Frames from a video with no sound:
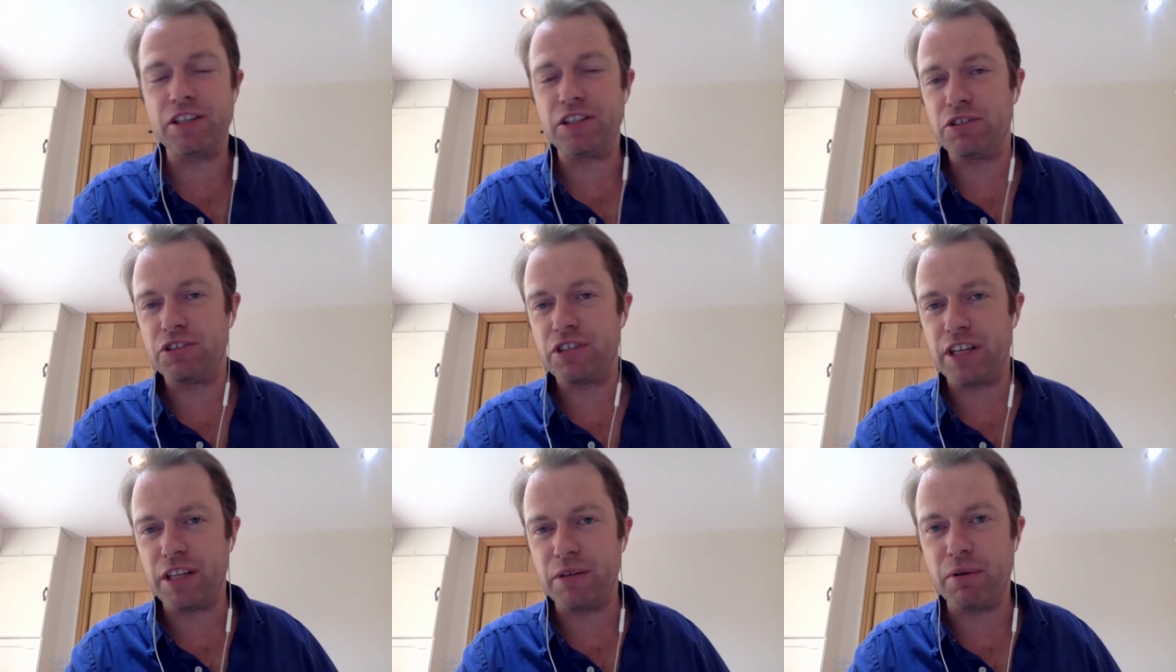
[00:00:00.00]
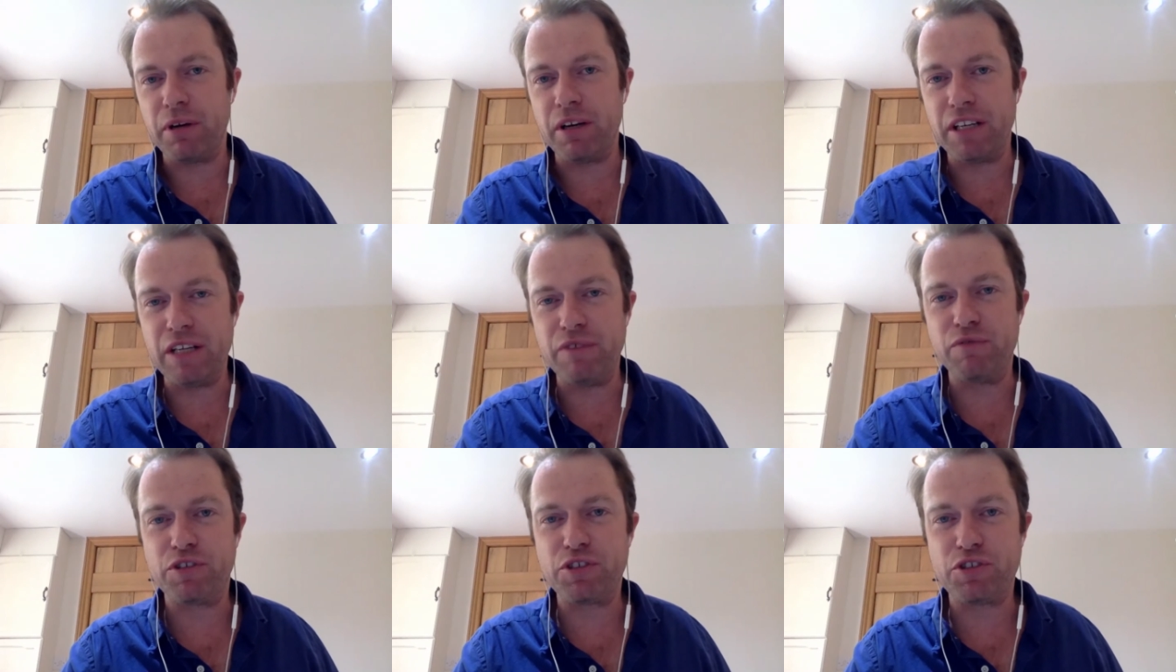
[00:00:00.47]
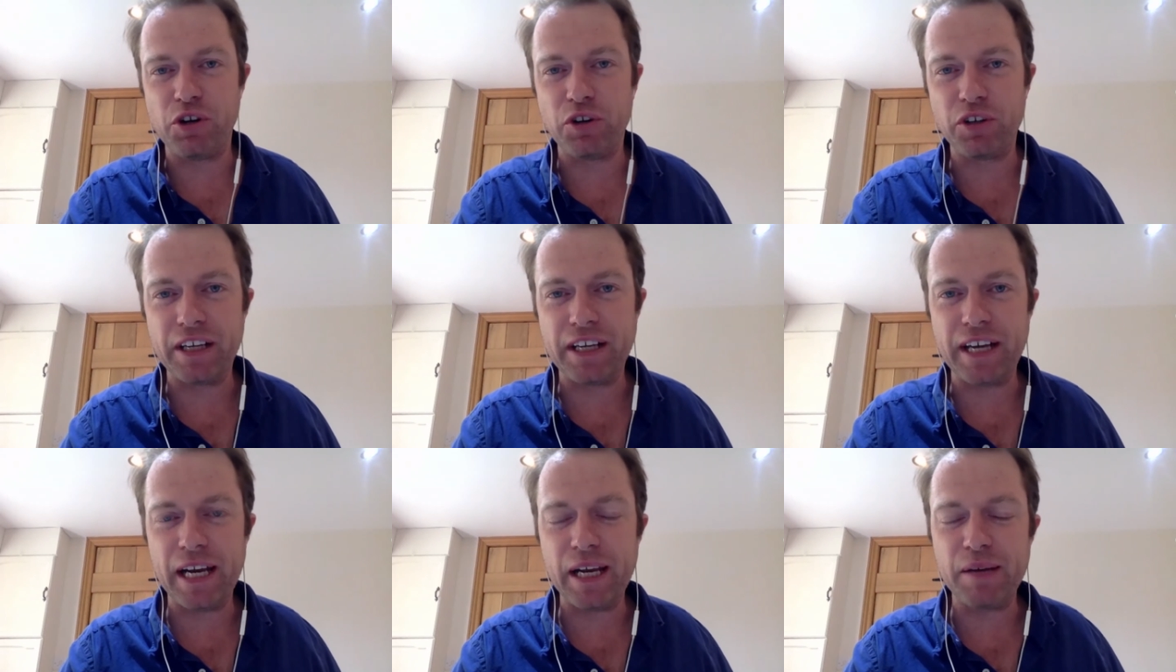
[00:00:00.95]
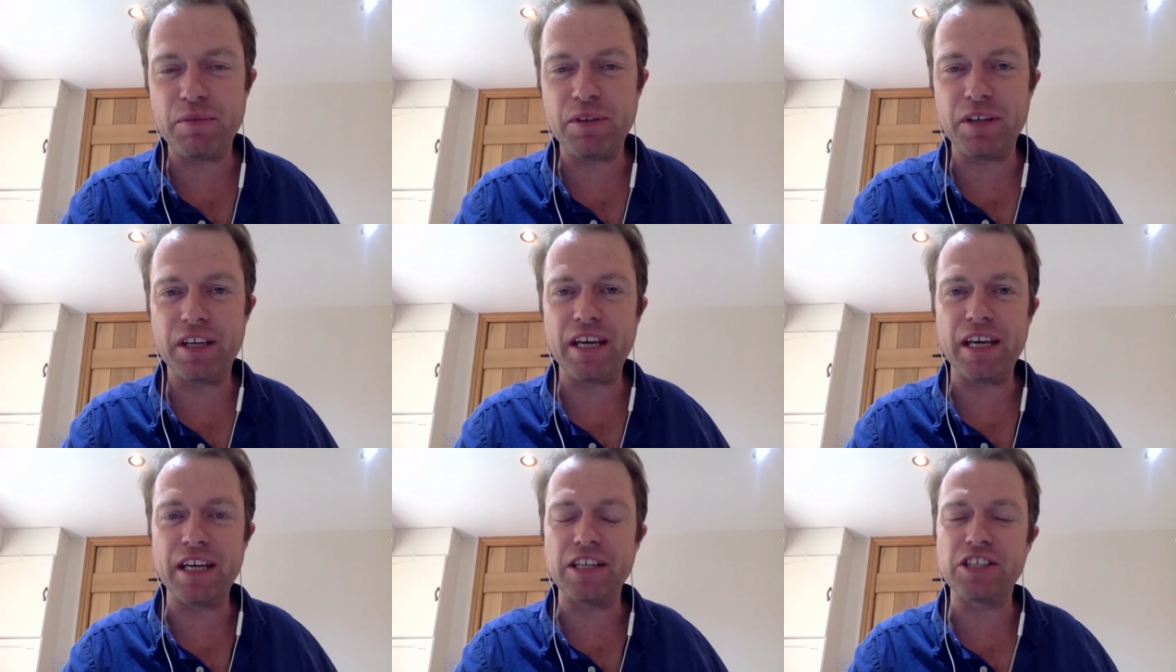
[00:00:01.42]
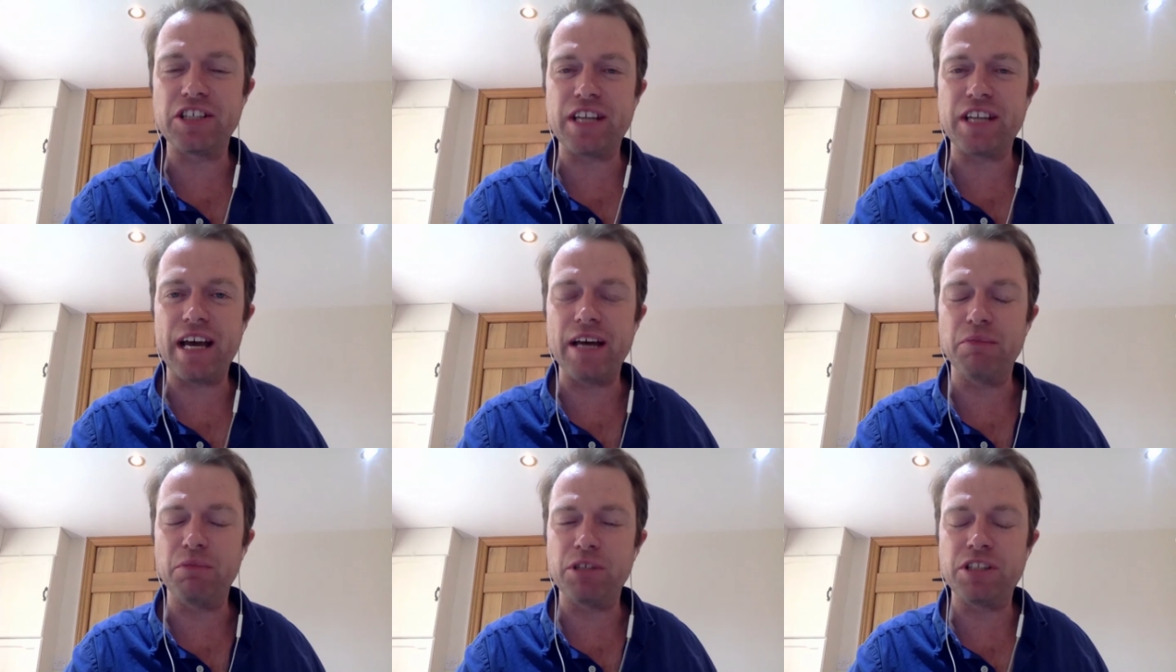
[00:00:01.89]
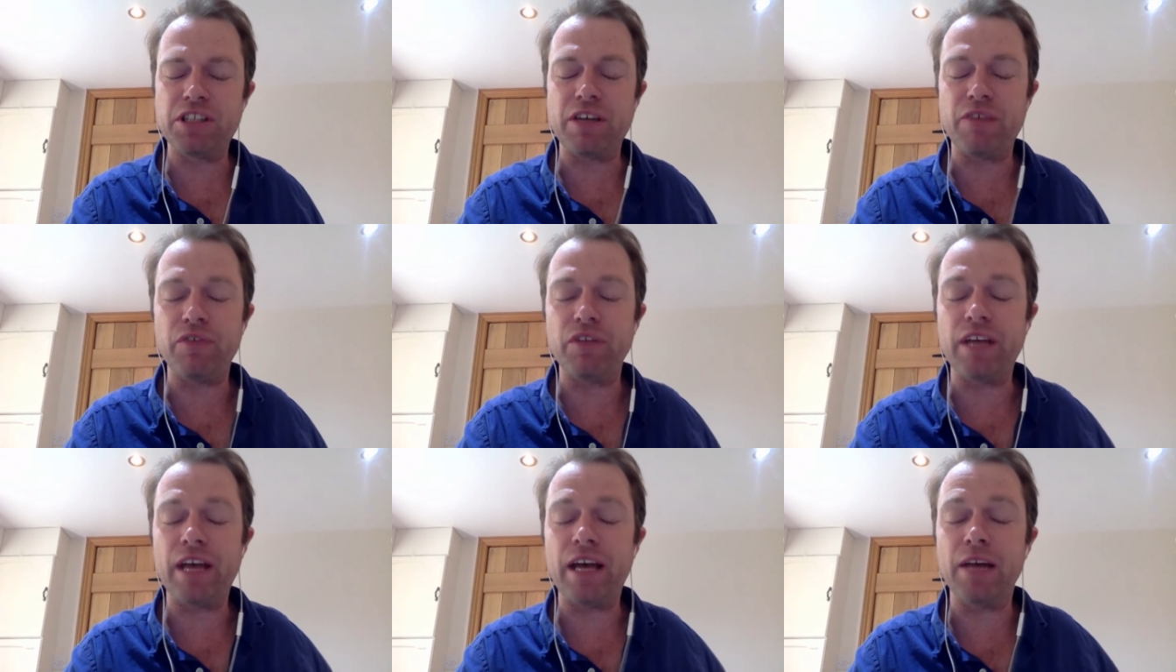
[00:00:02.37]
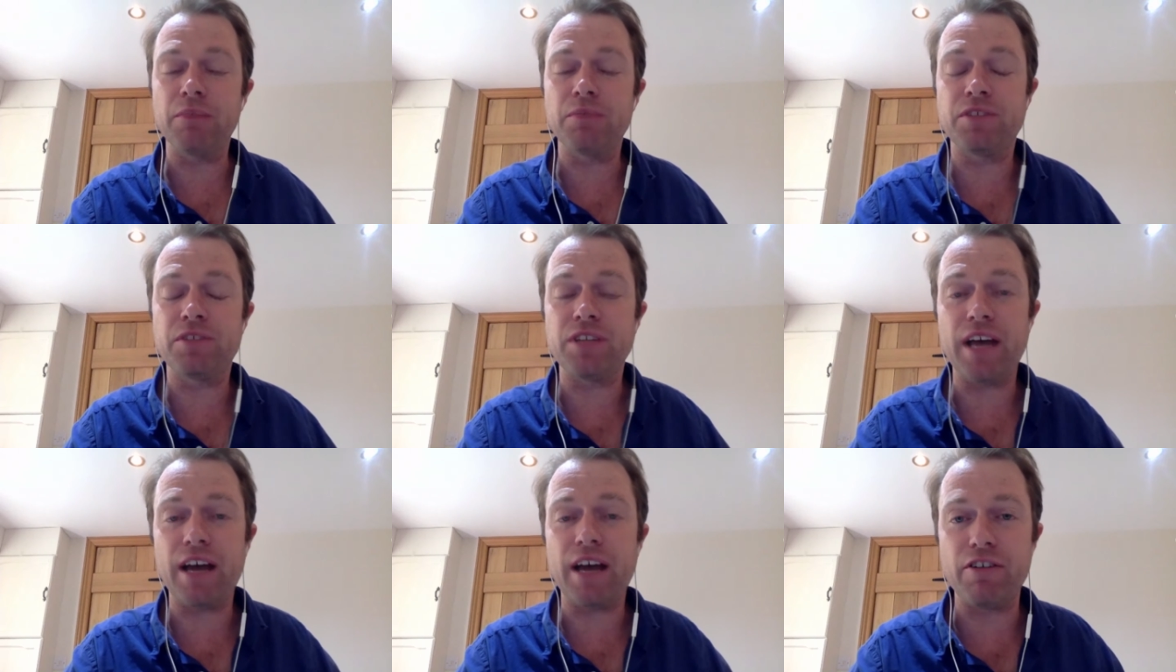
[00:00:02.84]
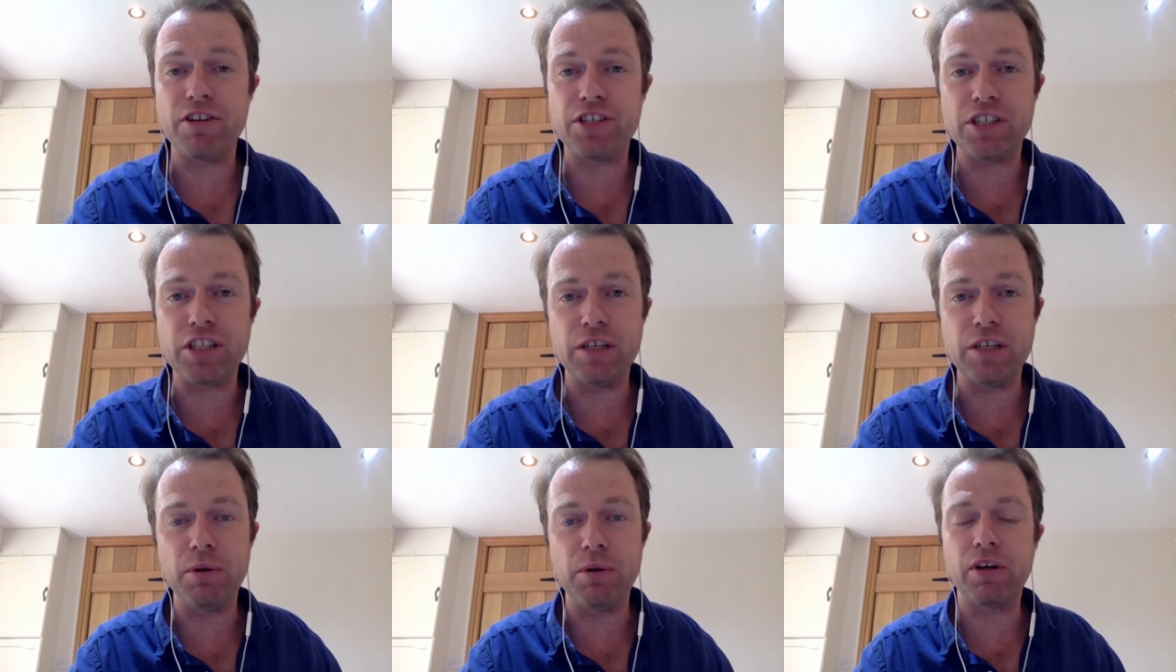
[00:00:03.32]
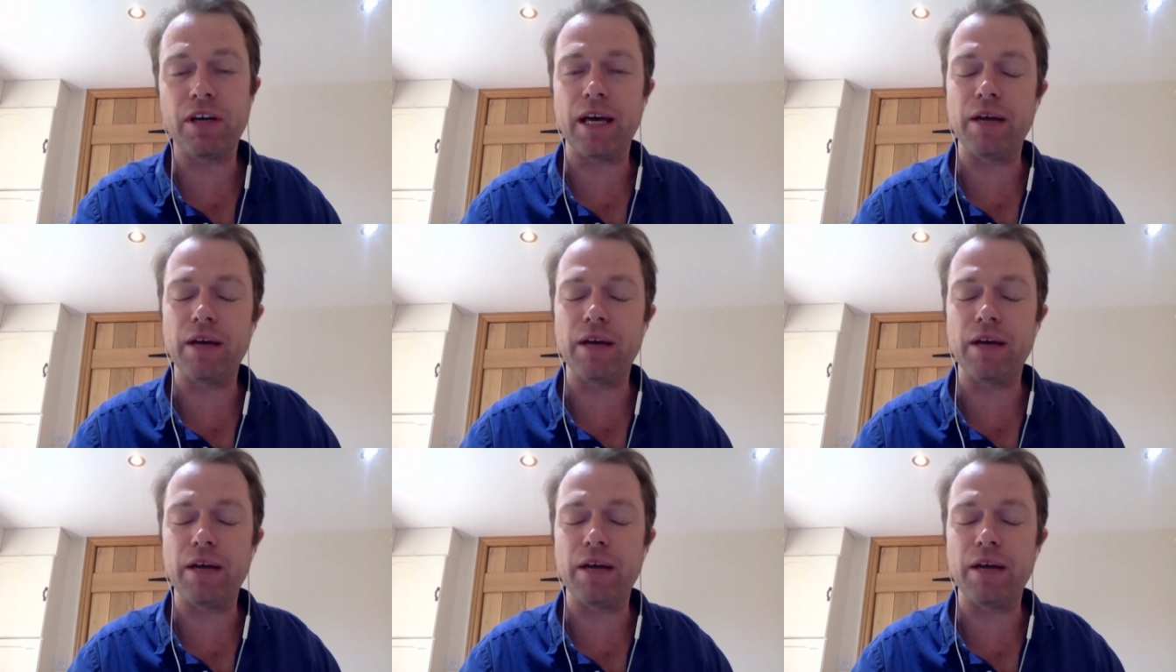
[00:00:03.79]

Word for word: As you said, they went an even stronger gallop in the King's Stand, which definitely helped Arecibo.